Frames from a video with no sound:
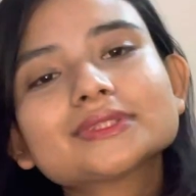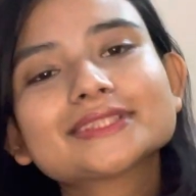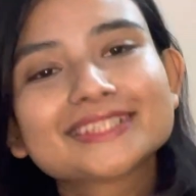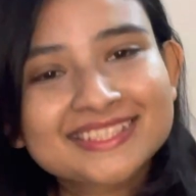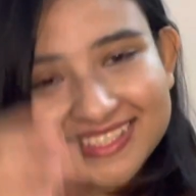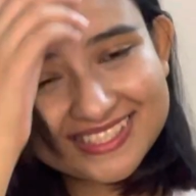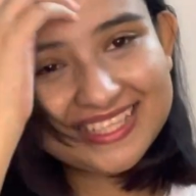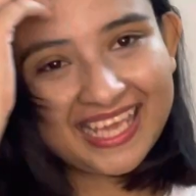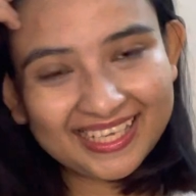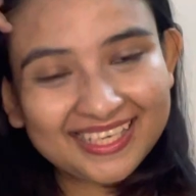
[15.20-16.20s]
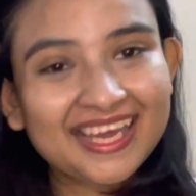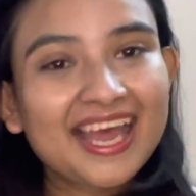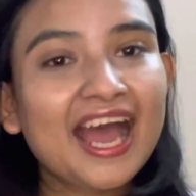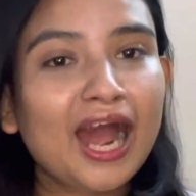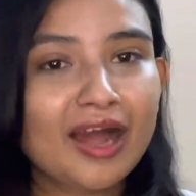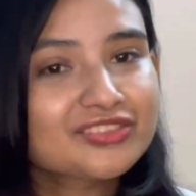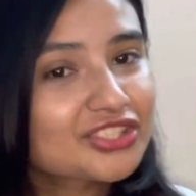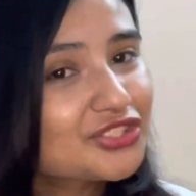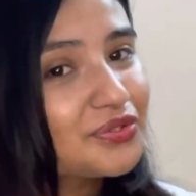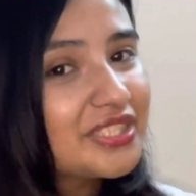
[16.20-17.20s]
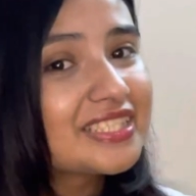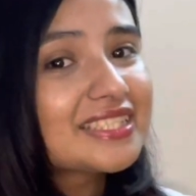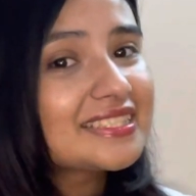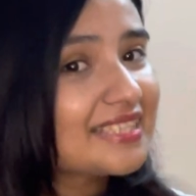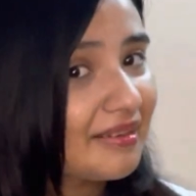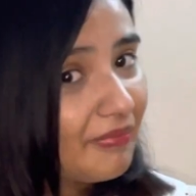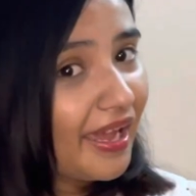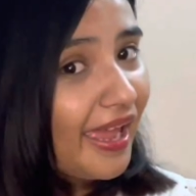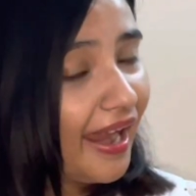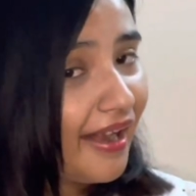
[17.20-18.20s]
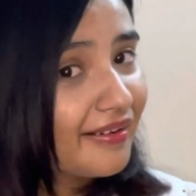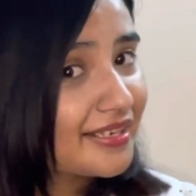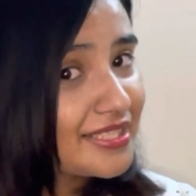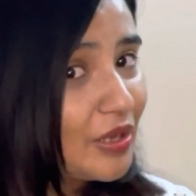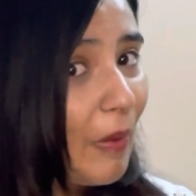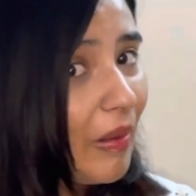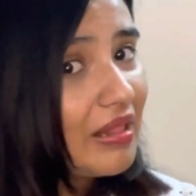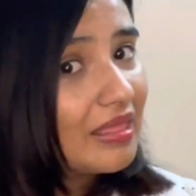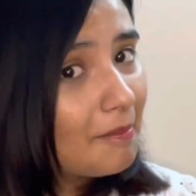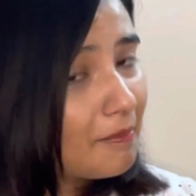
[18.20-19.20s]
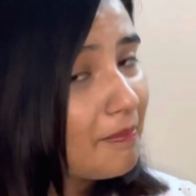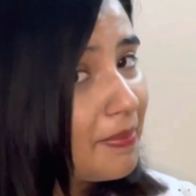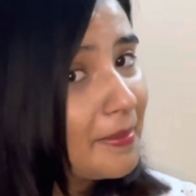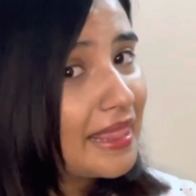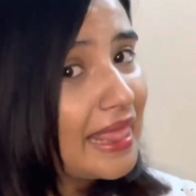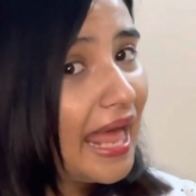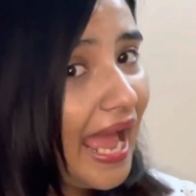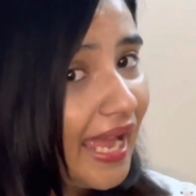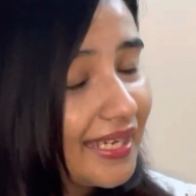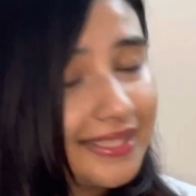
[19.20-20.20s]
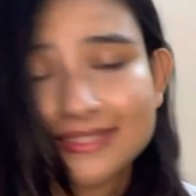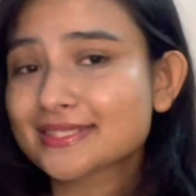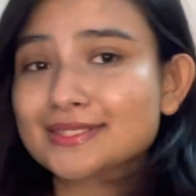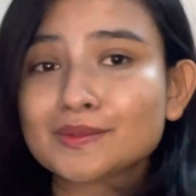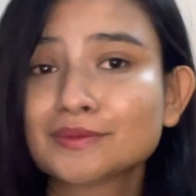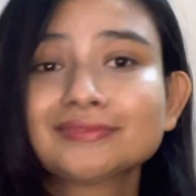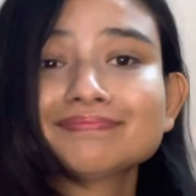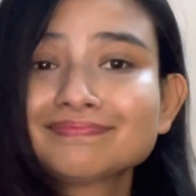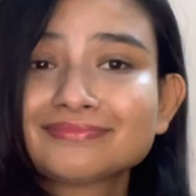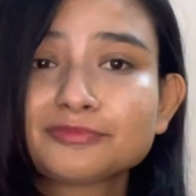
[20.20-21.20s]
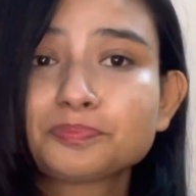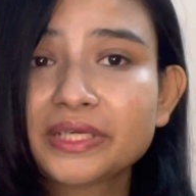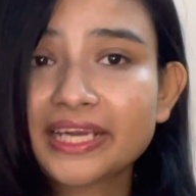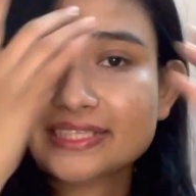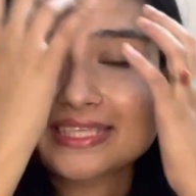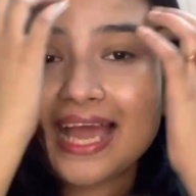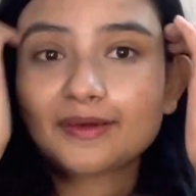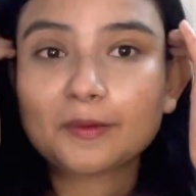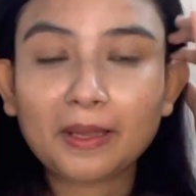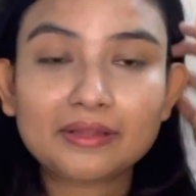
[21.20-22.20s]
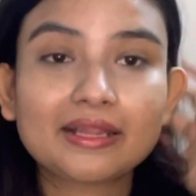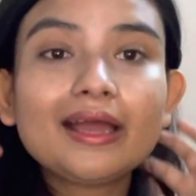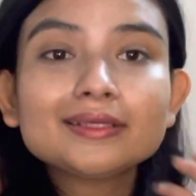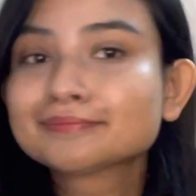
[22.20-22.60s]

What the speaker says: This is like after 2 years that my hair is all black, so pretty excited about that.